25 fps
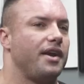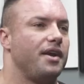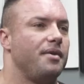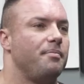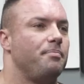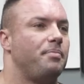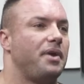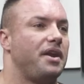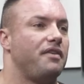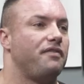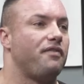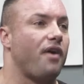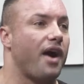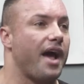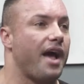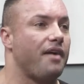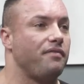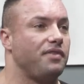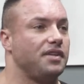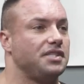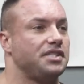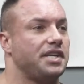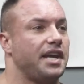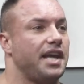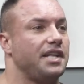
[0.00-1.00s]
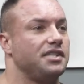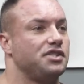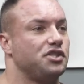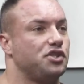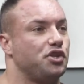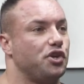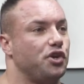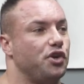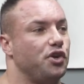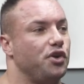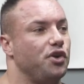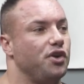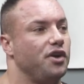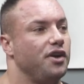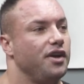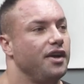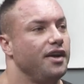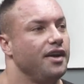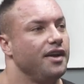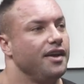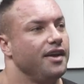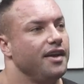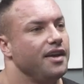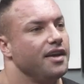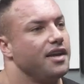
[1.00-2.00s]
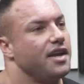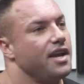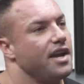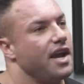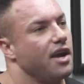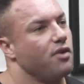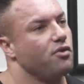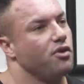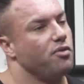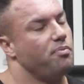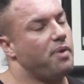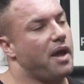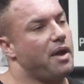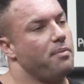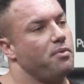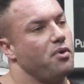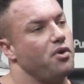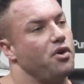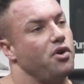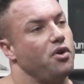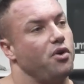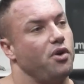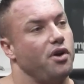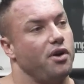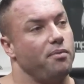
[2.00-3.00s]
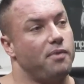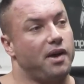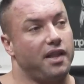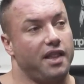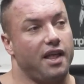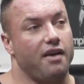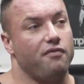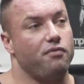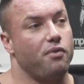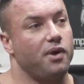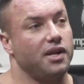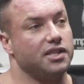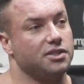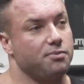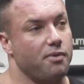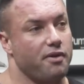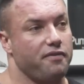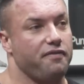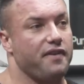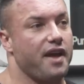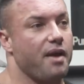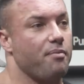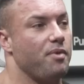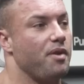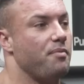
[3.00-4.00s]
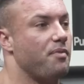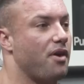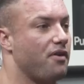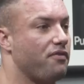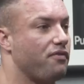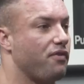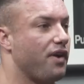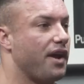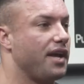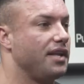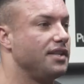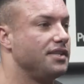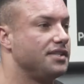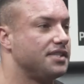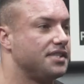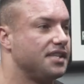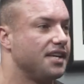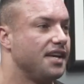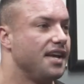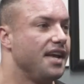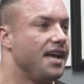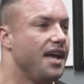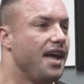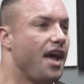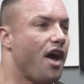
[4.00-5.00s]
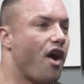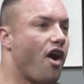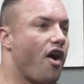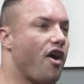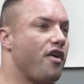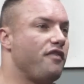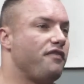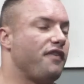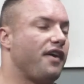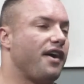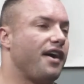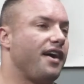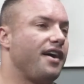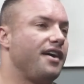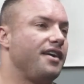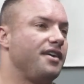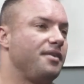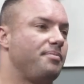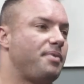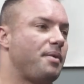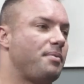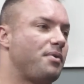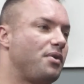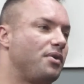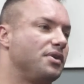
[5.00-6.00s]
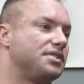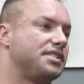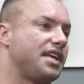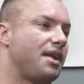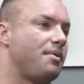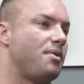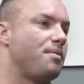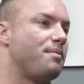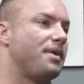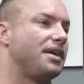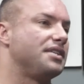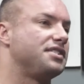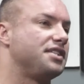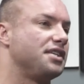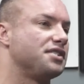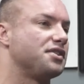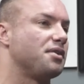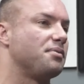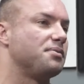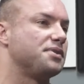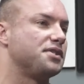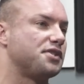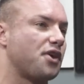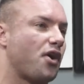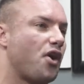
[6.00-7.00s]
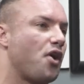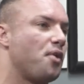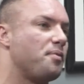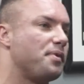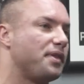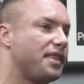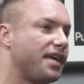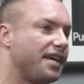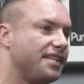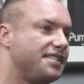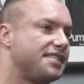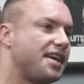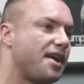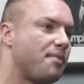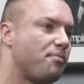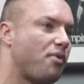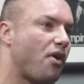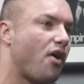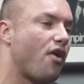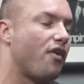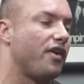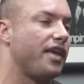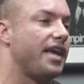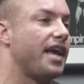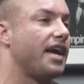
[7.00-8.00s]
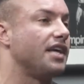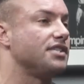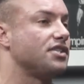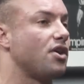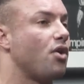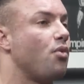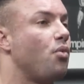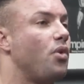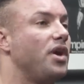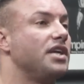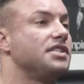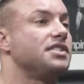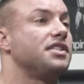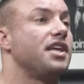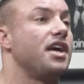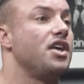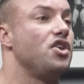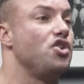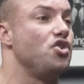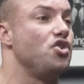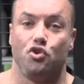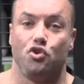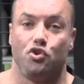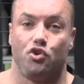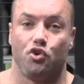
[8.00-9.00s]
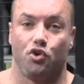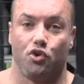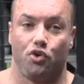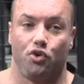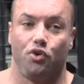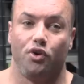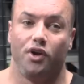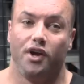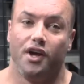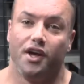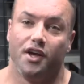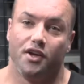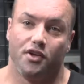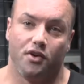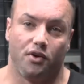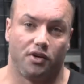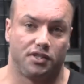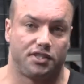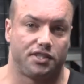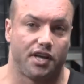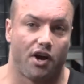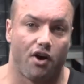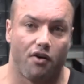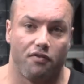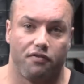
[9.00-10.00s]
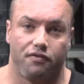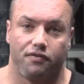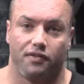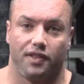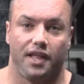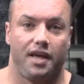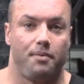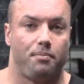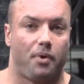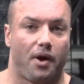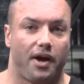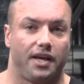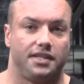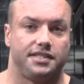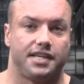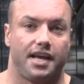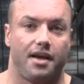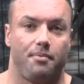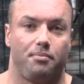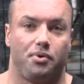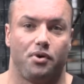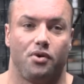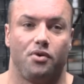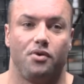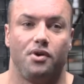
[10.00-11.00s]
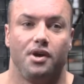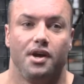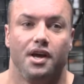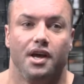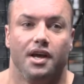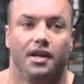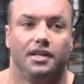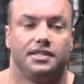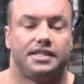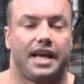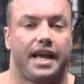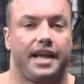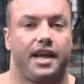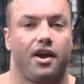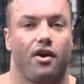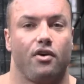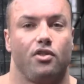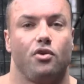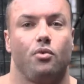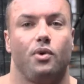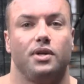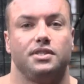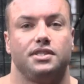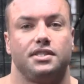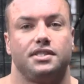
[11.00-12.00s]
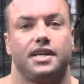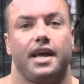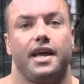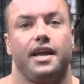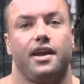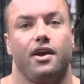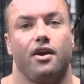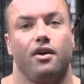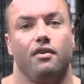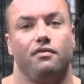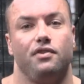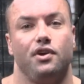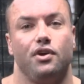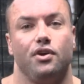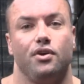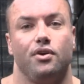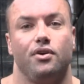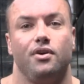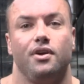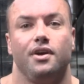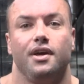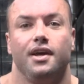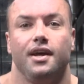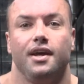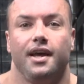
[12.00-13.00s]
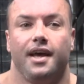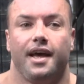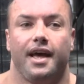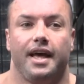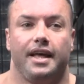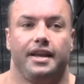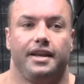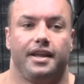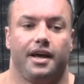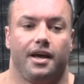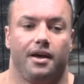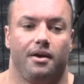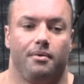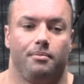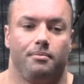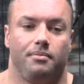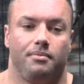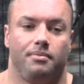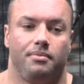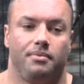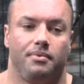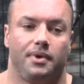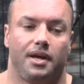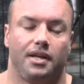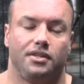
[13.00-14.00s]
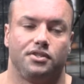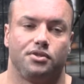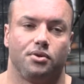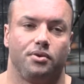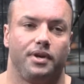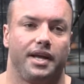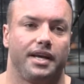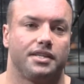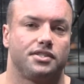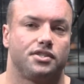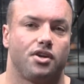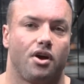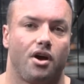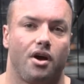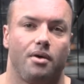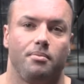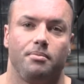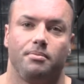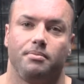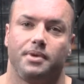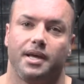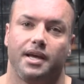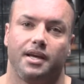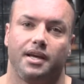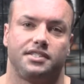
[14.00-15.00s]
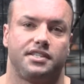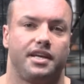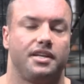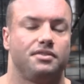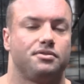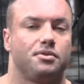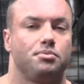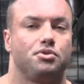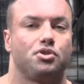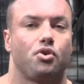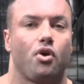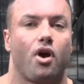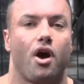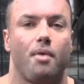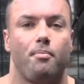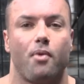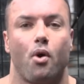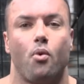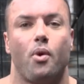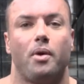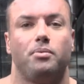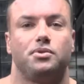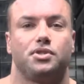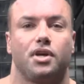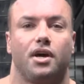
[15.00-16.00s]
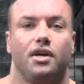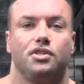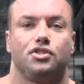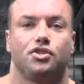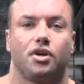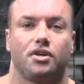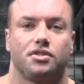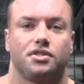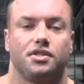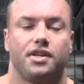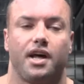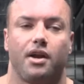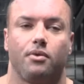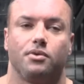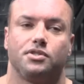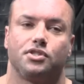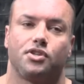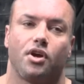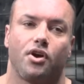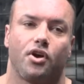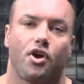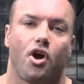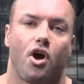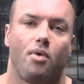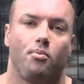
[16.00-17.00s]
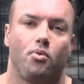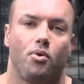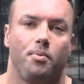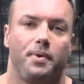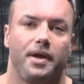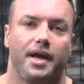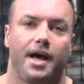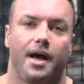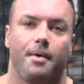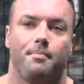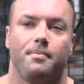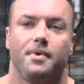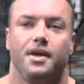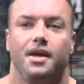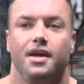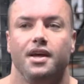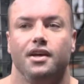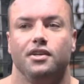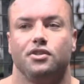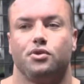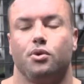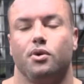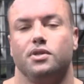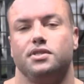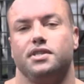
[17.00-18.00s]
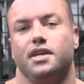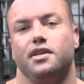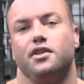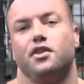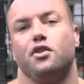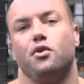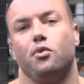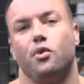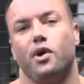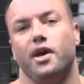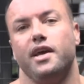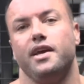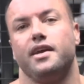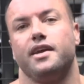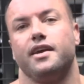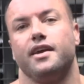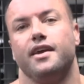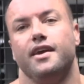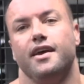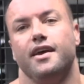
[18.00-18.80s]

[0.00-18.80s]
it, but if I have the chance to connect with people who are my loved ones, my family, my friends, over people who are sending me messages, I'm sorry, but they take priority, as I wish that do yourself. Lead by example, take care of the ones that take care of you. And until next time, yes, hit subscribe. My website, joshlenartowicz.com, will be up towards the end of the week.